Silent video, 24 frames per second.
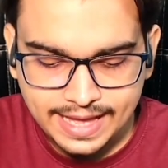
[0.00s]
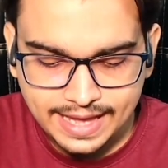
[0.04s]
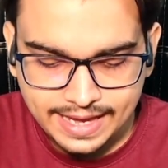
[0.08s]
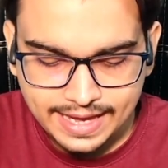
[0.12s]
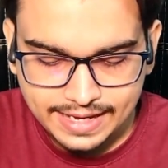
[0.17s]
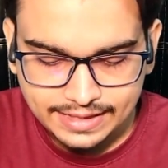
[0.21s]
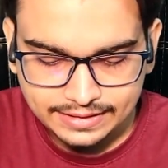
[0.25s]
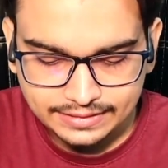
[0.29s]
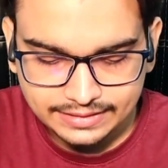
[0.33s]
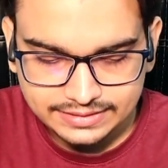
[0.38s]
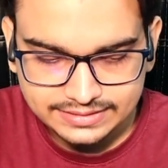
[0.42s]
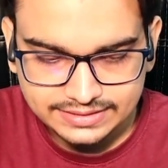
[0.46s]

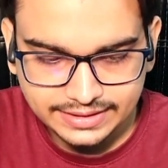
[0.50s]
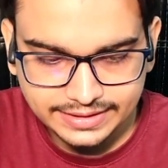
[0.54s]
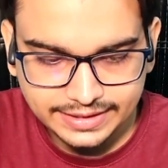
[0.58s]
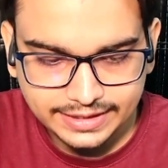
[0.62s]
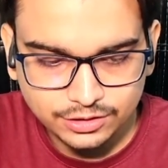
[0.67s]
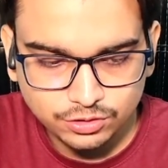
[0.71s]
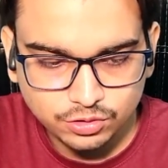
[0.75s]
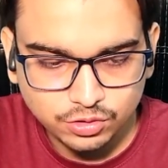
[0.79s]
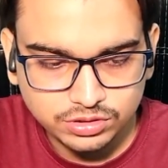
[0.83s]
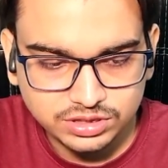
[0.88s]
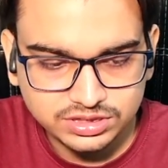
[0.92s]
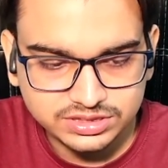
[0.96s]
And the
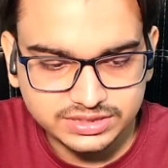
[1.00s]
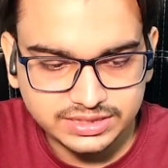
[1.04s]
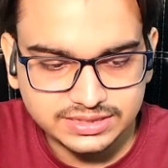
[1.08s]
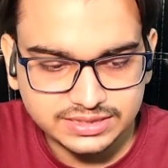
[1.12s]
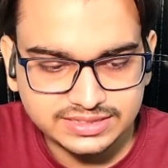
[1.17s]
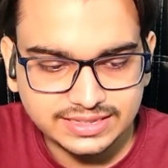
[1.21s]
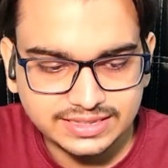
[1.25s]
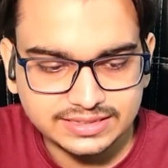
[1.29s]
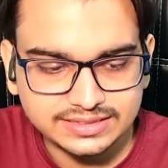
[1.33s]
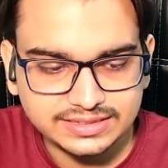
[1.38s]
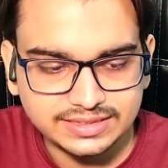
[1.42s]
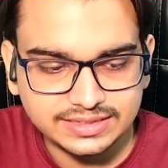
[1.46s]
second con is
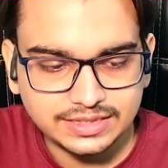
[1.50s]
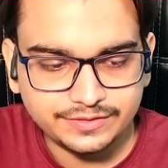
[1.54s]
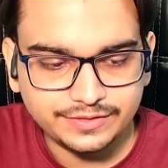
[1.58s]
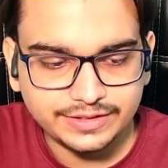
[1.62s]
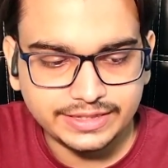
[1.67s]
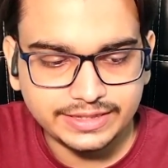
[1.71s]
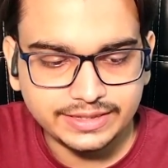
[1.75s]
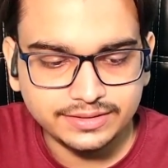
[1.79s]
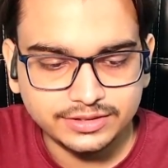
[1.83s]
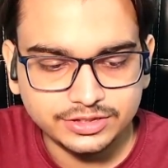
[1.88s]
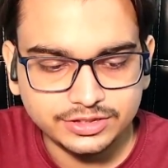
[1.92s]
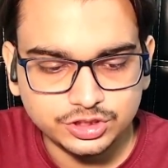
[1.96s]
this
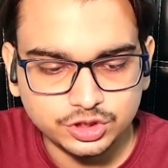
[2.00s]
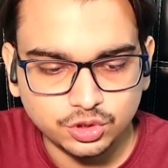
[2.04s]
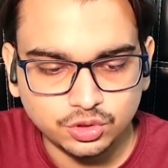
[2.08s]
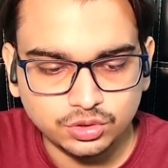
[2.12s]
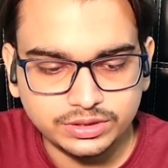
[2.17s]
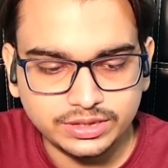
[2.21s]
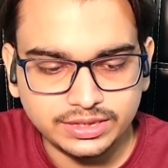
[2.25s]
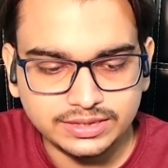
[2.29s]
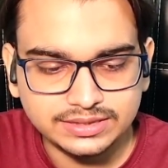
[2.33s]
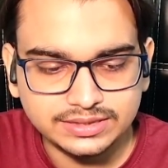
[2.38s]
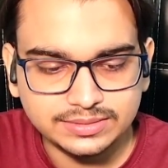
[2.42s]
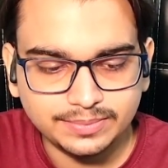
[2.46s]
sensitivity. So
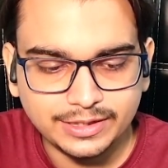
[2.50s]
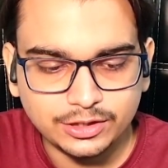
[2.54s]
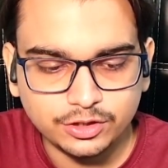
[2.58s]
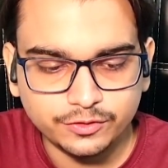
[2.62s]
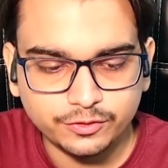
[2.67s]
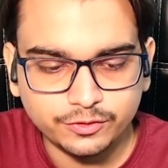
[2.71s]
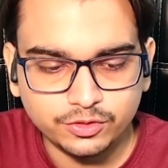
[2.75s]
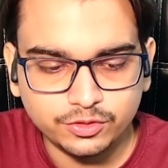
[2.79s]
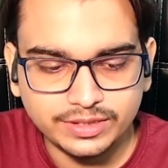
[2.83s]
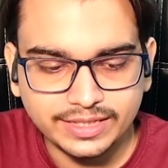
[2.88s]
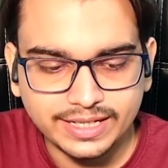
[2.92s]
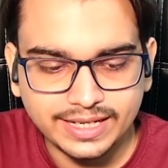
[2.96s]
this
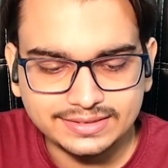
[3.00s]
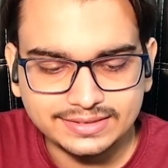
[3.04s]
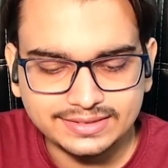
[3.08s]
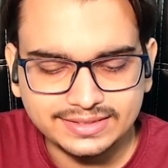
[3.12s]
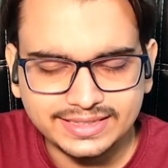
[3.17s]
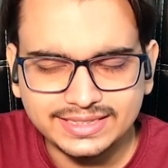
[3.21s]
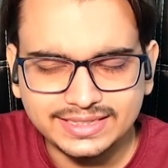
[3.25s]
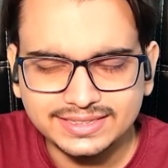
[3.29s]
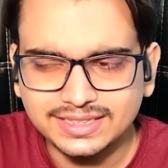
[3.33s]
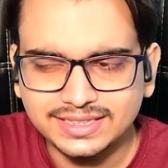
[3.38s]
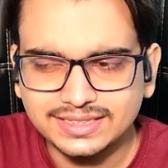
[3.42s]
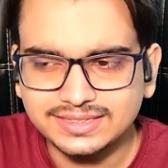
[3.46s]
microphone has
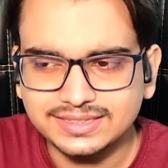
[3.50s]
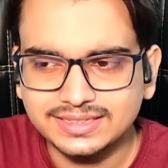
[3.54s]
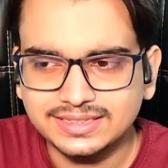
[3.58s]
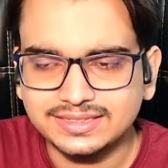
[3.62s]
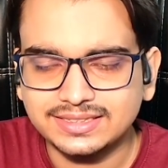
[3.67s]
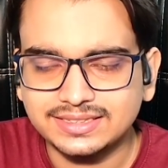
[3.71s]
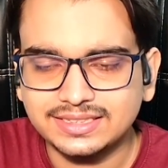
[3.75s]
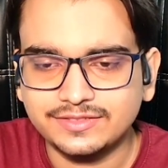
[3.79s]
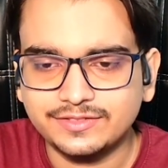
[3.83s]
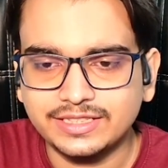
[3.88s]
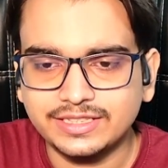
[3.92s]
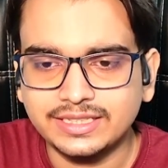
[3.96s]
decent
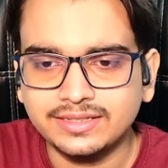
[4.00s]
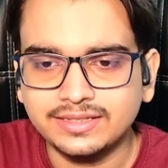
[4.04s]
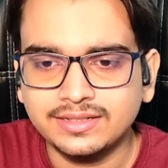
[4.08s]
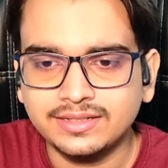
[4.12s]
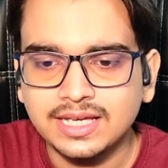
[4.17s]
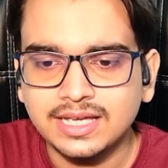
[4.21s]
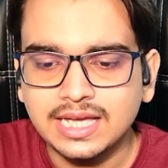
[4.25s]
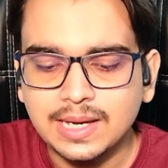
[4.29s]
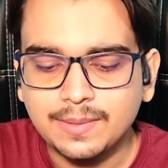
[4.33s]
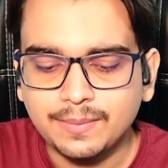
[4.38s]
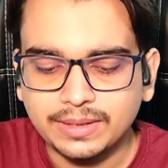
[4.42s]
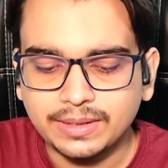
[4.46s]
sensitivity,
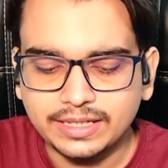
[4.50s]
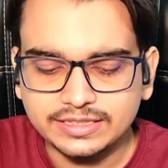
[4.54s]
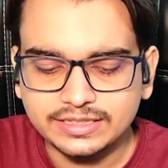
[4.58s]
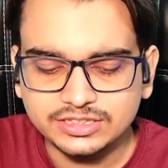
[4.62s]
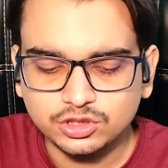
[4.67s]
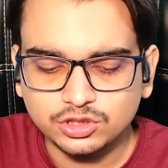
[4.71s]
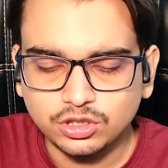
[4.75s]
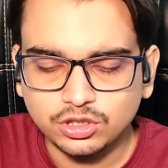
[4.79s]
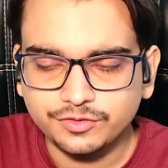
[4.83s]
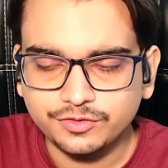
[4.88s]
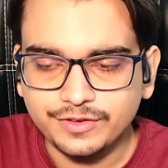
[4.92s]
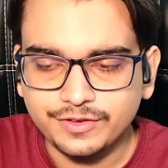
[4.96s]
but it is
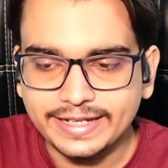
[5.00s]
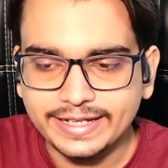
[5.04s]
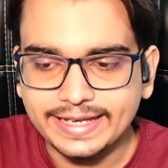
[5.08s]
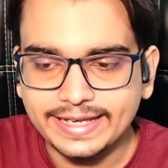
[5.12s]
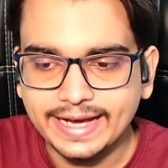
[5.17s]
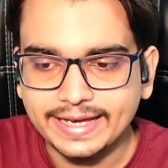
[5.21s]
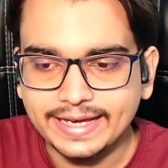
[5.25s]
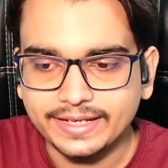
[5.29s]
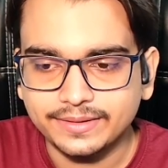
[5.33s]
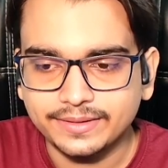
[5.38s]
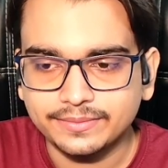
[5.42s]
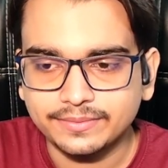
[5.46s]
not very
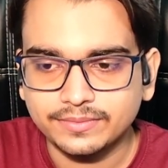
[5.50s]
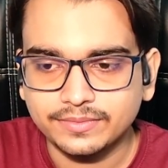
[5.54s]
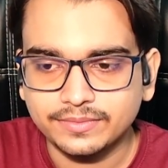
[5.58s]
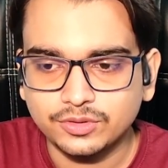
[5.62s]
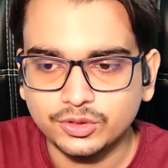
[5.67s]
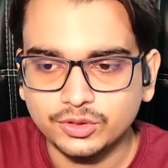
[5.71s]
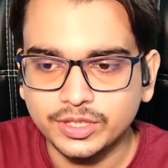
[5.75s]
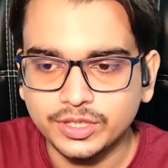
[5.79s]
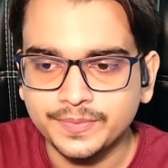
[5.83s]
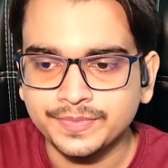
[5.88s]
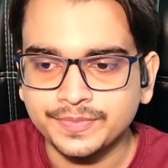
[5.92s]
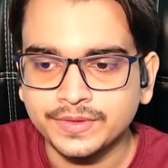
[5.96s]
high.
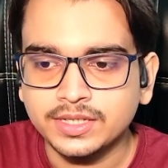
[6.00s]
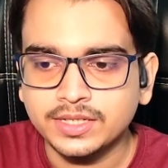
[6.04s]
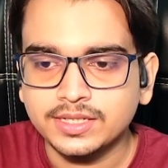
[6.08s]
Okay.